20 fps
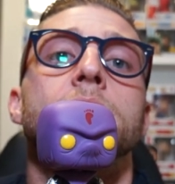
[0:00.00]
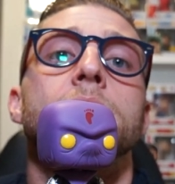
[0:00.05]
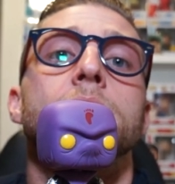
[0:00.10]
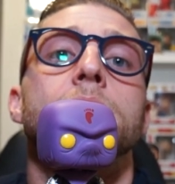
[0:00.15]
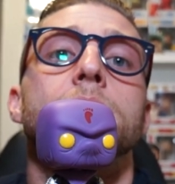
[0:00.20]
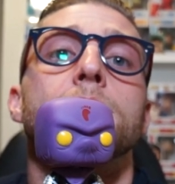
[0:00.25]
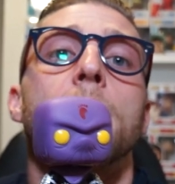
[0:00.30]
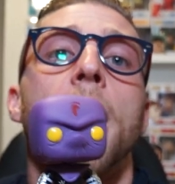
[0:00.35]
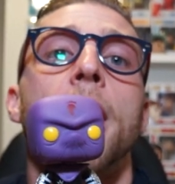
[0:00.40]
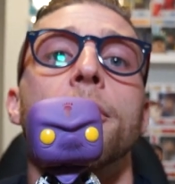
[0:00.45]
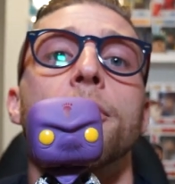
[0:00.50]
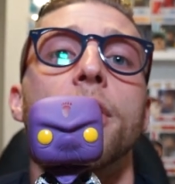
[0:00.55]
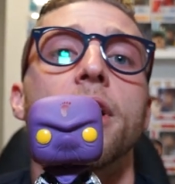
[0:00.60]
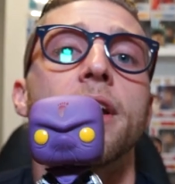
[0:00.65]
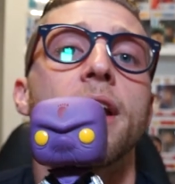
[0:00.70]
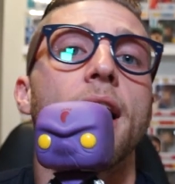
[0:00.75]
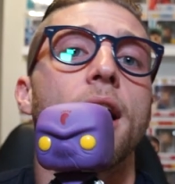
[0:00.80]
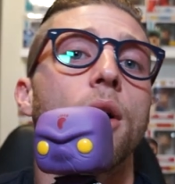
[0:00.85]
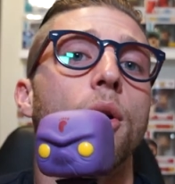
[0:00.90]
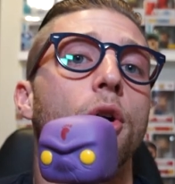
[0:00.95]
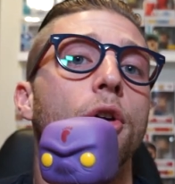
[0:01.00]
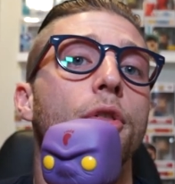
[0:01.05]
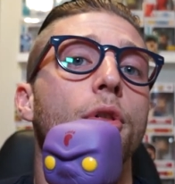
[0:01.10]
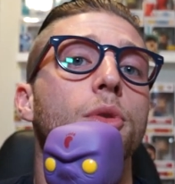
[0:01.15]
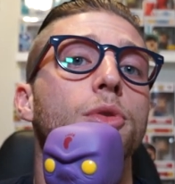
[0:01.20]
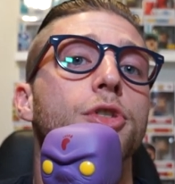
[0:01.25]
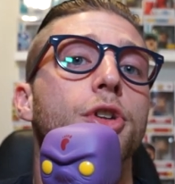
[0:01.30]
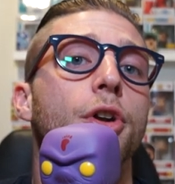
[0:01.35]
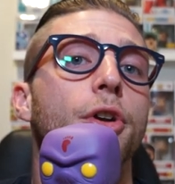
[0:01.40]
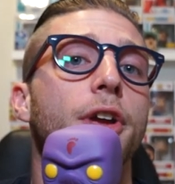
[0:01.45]
Mine right now are
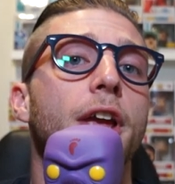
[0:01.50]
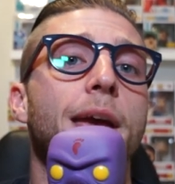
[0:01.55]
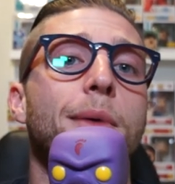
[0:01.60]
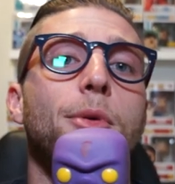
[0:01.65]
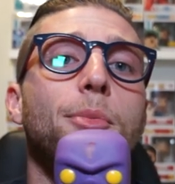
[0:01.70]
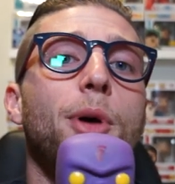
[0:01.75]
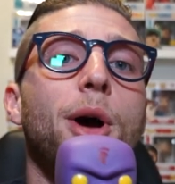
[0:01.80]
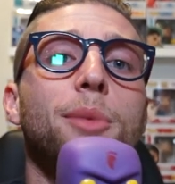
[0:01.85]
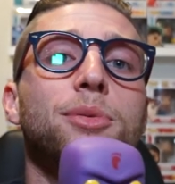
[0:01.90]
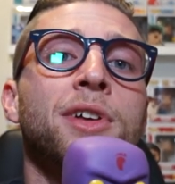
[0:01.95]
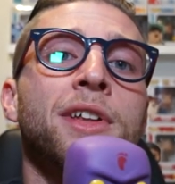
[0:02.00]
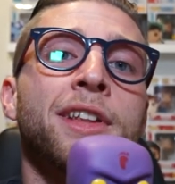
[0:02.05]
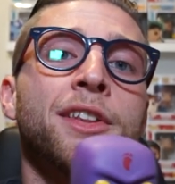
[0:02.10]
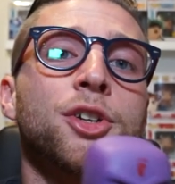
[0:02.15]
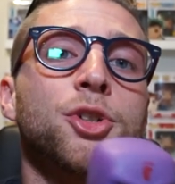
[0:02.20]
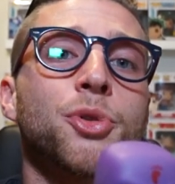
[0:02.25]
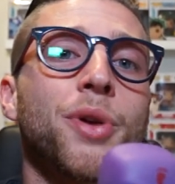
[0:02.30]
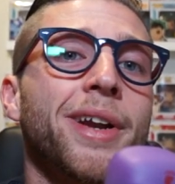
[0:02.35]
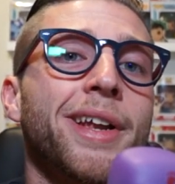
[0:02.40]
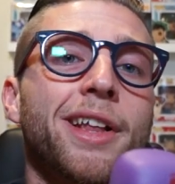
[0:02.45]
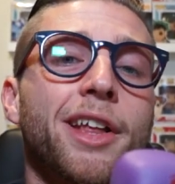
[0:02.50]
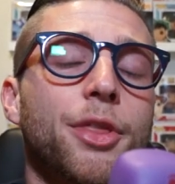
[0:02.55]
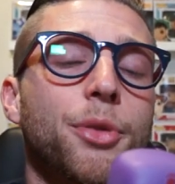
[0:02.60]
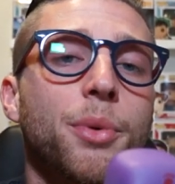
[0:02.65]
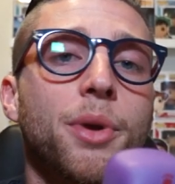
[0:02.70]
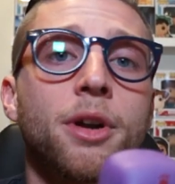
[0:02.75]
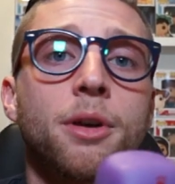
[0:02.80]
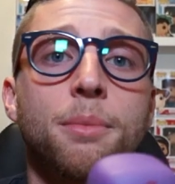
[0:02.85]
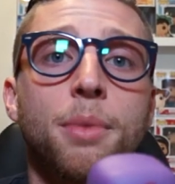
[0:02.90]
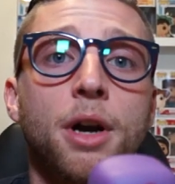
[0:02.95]
those Kirk Hammett pops. I think they're trending at like
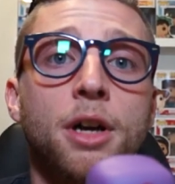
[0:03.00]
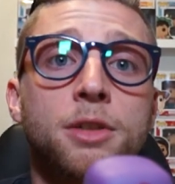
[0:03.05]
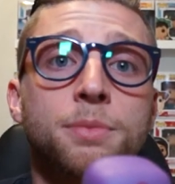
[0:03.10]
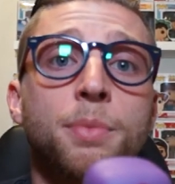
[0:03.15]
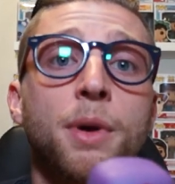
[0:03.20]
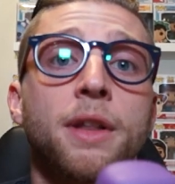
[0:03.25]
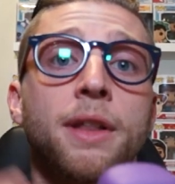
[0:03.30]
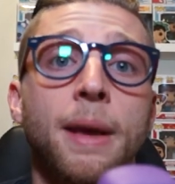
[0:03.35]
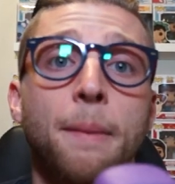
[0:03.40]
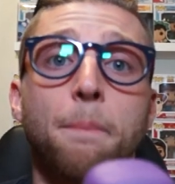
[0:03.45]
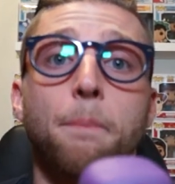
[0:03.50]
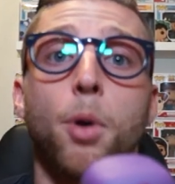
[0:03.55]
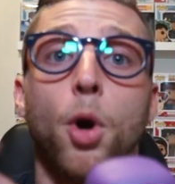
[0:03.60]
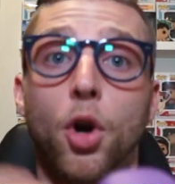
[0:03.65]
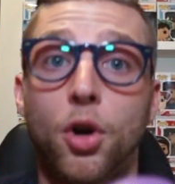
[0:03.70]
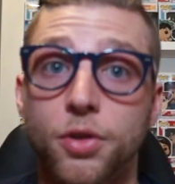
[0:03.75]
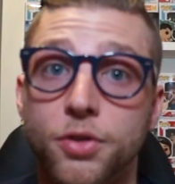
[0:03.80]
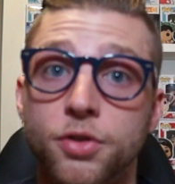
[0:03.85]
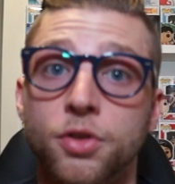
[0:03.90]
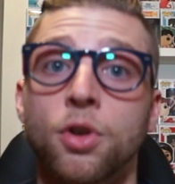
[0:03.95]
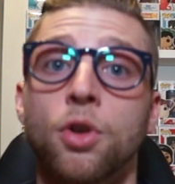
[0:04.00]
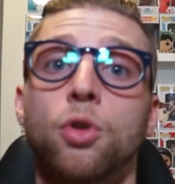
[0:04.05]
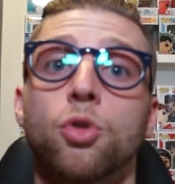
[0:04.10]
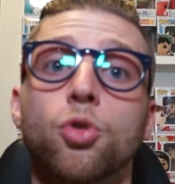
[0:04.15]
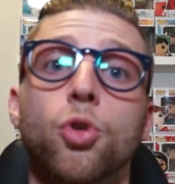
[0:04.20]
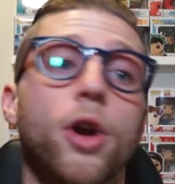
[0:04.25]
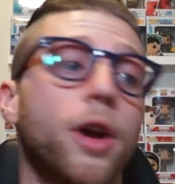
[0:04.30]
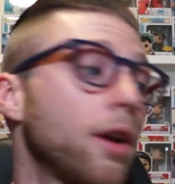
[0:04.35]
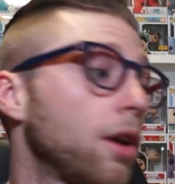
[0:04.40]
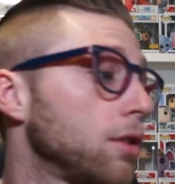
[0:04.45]
300 bucks. But like personal
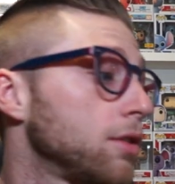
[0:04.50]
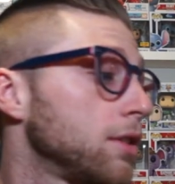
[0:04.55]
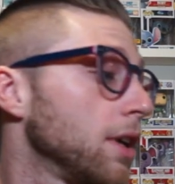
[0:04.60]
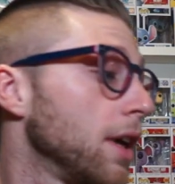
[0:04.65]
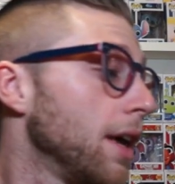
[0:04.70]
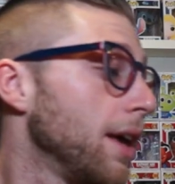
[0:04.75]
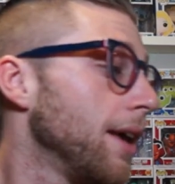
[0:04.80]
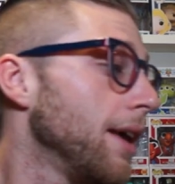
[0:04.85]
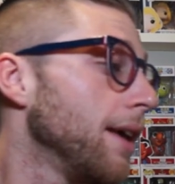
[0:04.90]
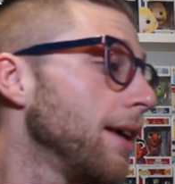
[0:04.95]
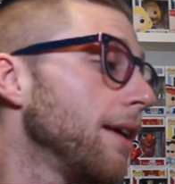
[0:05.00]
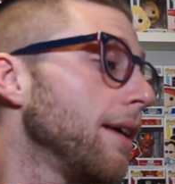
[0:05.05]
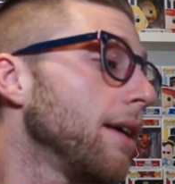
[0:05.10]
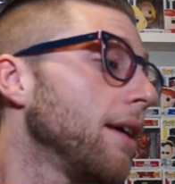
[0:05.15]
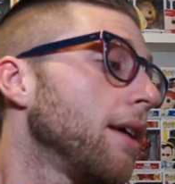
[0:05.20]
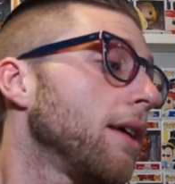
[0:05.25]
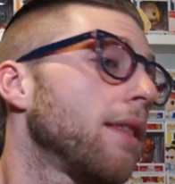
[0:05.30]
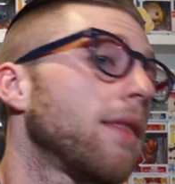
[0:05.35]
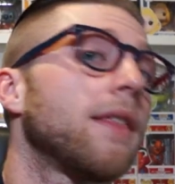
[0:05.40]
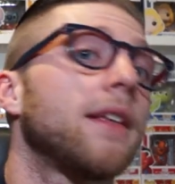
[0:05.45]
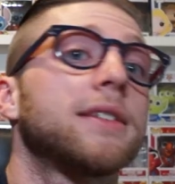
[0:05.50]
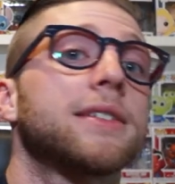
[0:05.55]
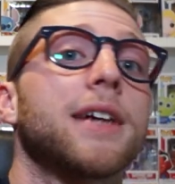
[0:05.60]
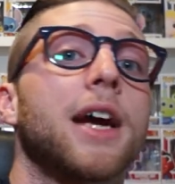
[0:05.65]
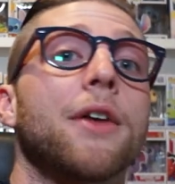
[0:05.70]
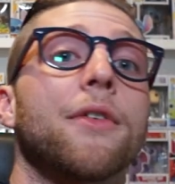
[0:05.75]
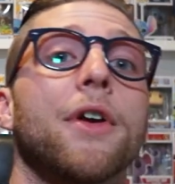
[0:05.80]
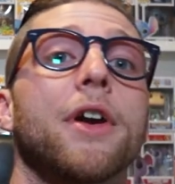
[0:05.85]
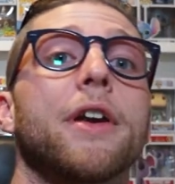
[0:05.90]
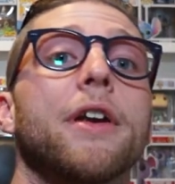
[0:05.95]
grails, This
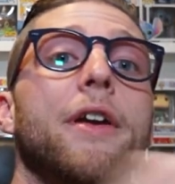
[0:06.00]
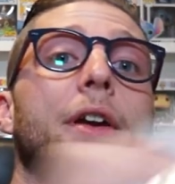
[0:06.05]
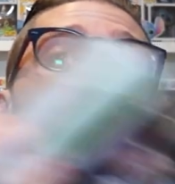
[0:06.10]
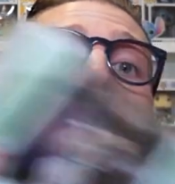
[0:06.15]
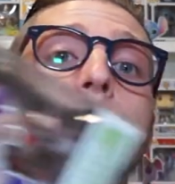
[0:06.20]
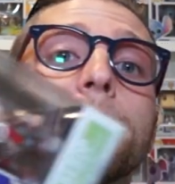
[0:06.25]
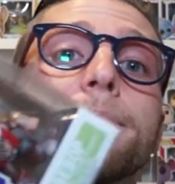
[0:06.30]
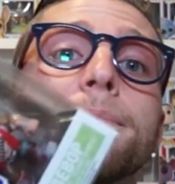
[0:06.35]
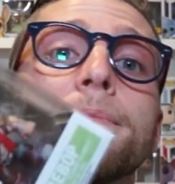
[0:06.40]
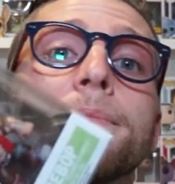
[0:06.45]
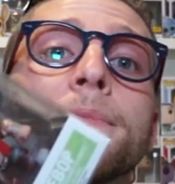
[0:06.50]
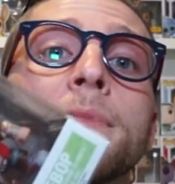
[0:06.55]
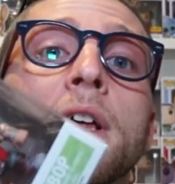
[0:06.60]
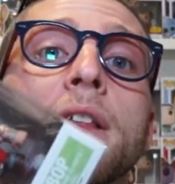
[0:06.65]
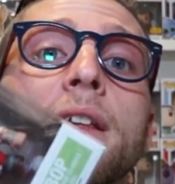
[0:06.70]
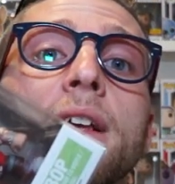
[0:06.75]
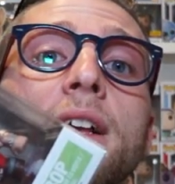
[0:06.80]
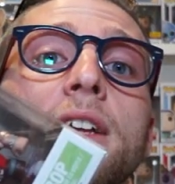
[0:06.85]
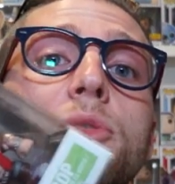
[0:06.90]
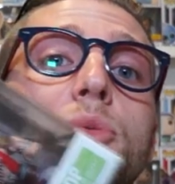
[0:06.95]
guy right here. I think he's